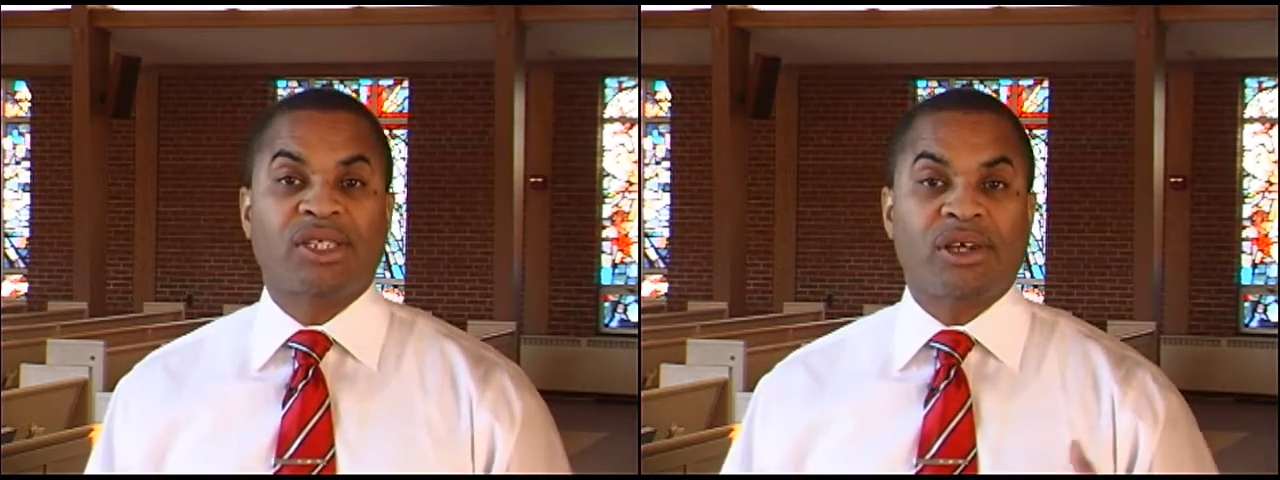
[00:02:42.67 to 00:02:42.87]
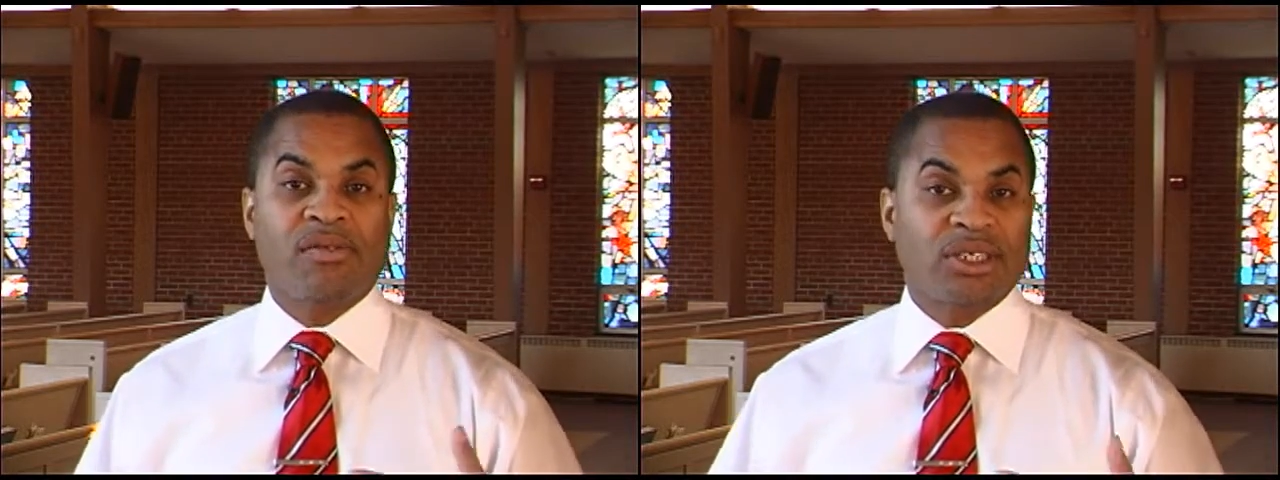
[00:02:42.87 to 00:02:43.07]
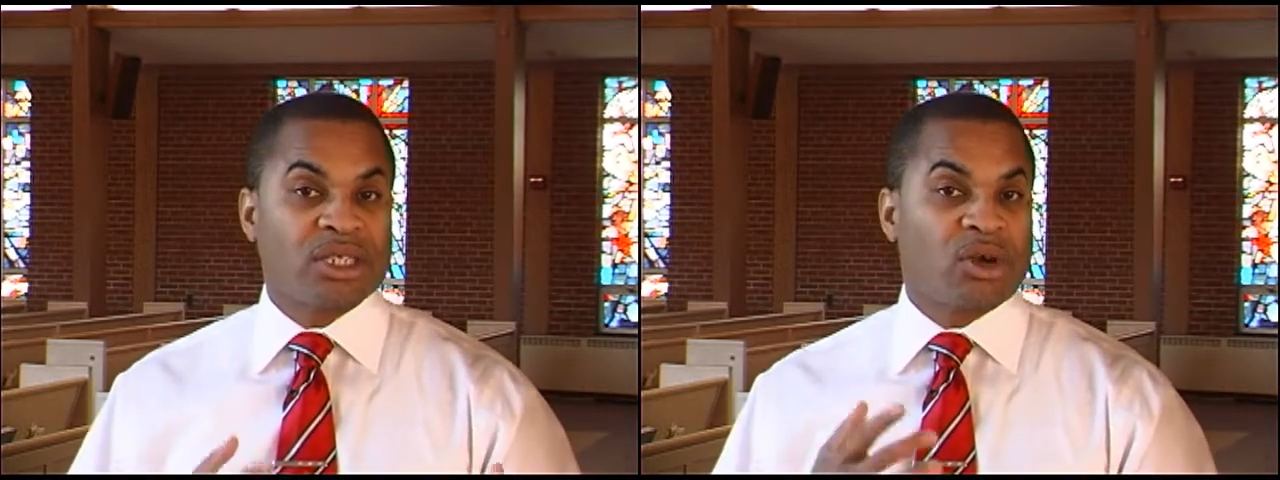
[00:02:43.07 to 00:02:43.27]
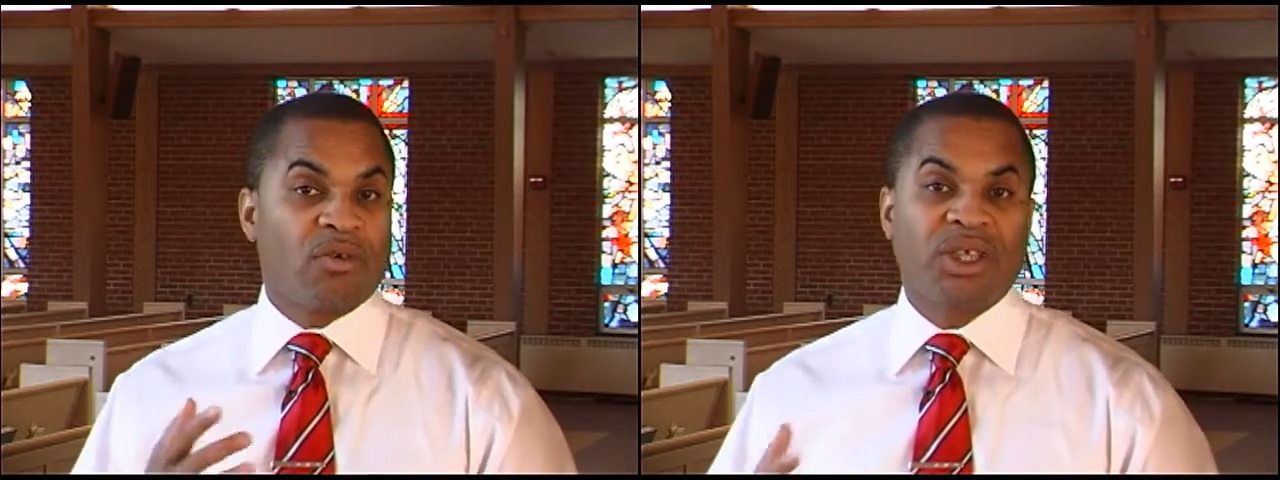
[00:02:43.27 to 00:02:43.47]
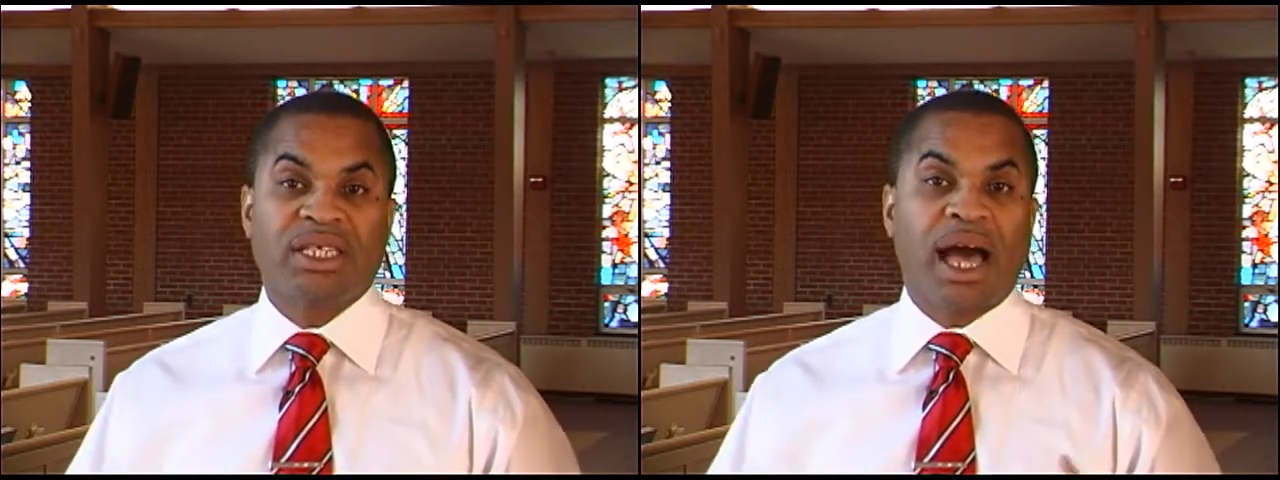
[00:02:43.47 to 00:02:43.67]
services
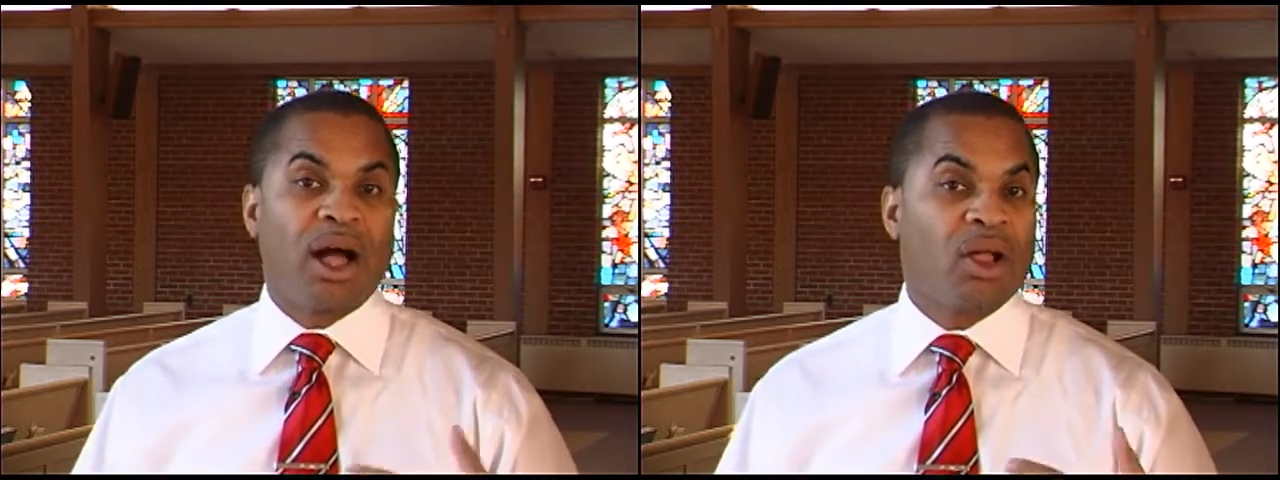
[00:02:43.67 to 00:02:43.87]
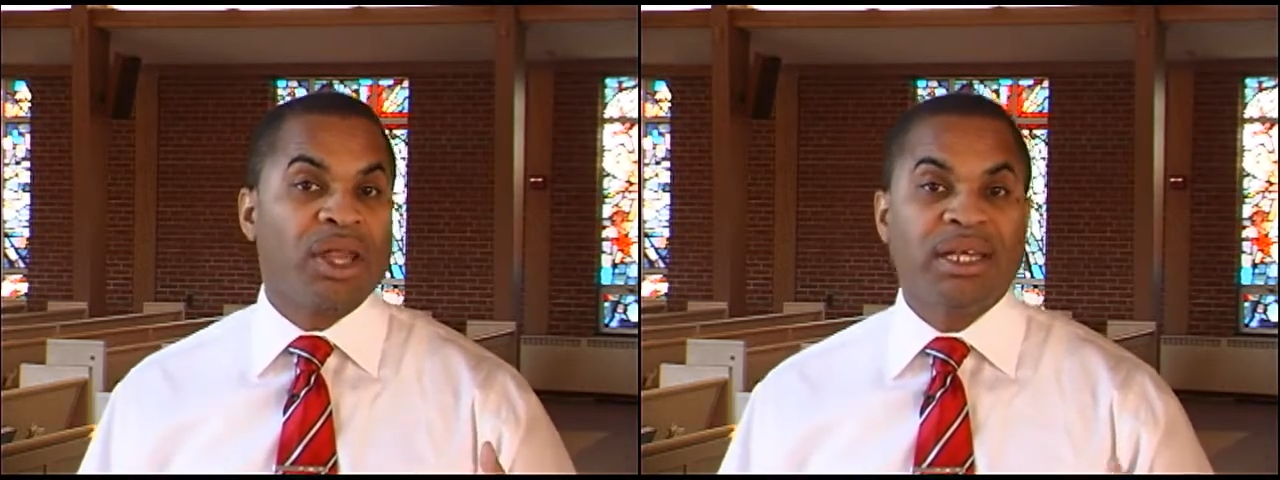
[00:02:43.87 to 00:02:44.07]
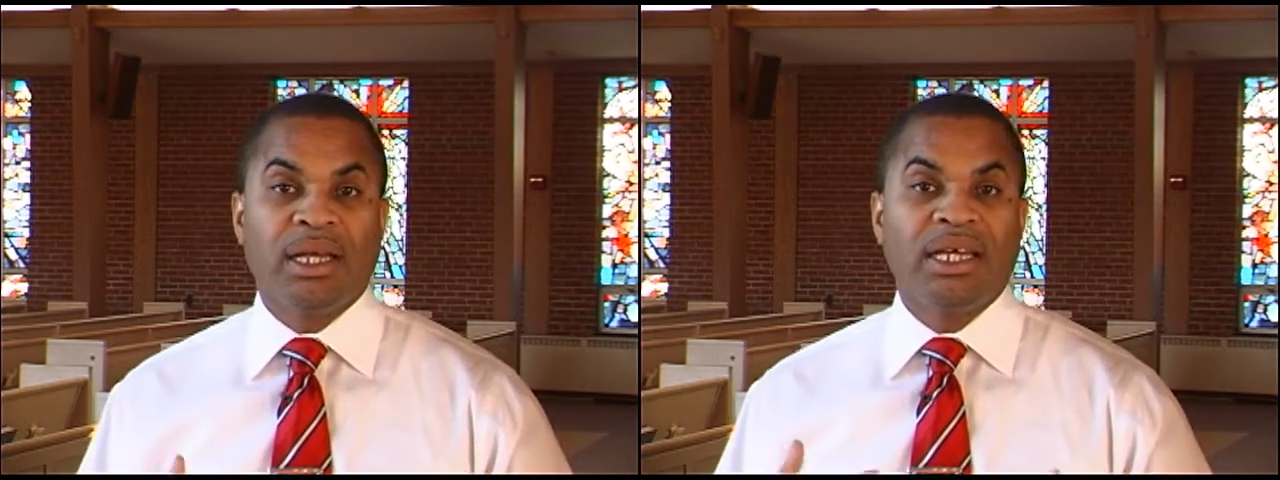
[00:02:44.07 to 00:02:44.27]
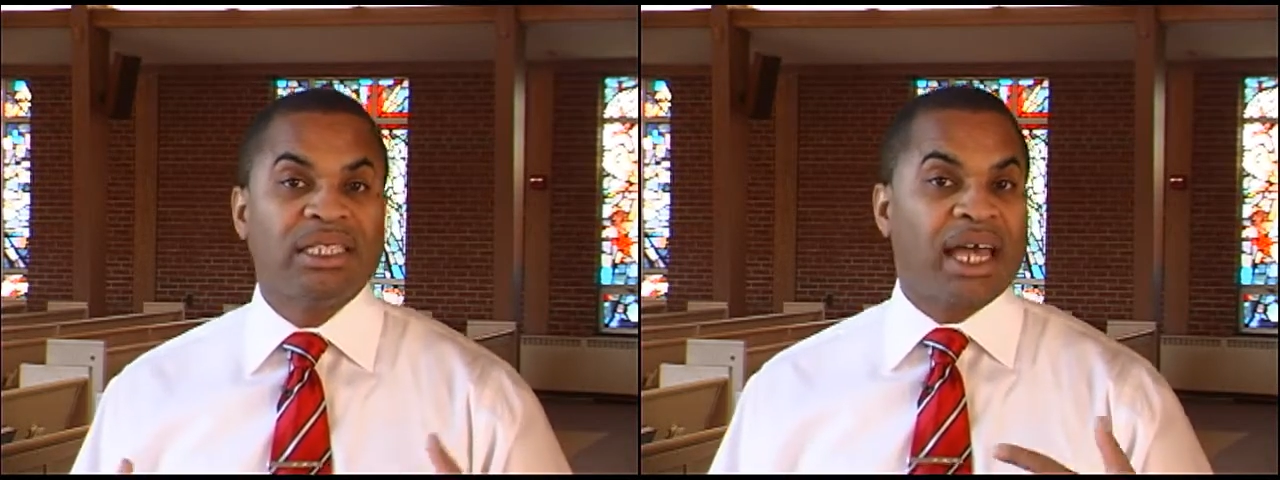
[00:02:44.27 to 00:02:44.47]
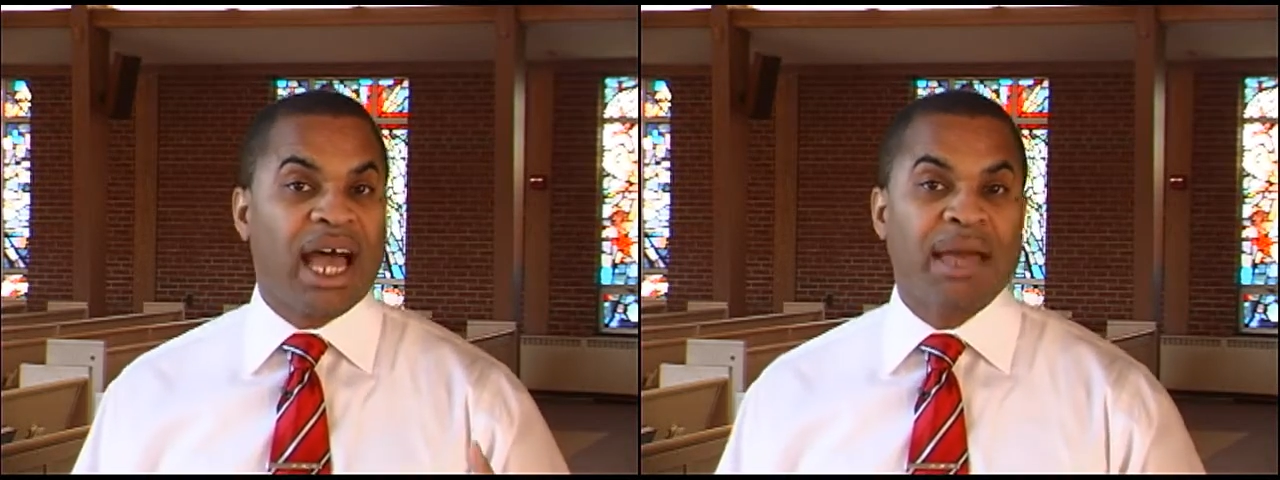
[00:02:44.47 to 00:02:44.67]
over these holiday
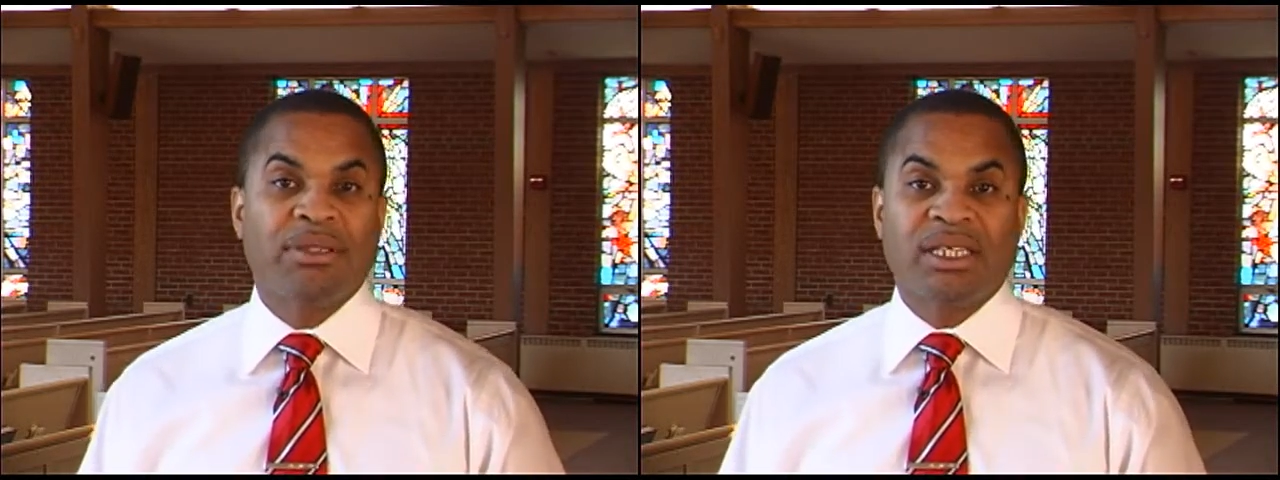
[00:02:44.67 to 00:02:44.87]
times,